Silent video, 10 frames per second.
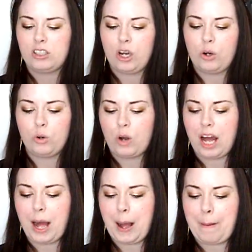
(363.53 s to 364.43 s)

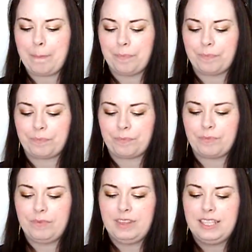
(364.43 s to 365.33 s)
So
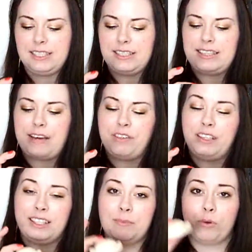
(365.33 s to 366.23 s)
this is
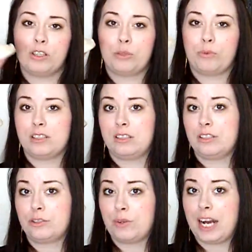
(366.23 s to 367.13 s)
definitely more towards
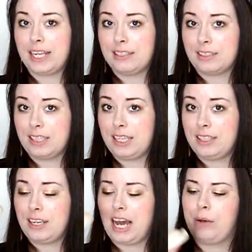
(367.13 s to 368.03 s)
the dry
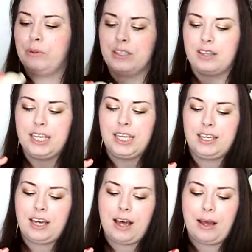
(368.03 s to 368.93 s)
skin, I would think.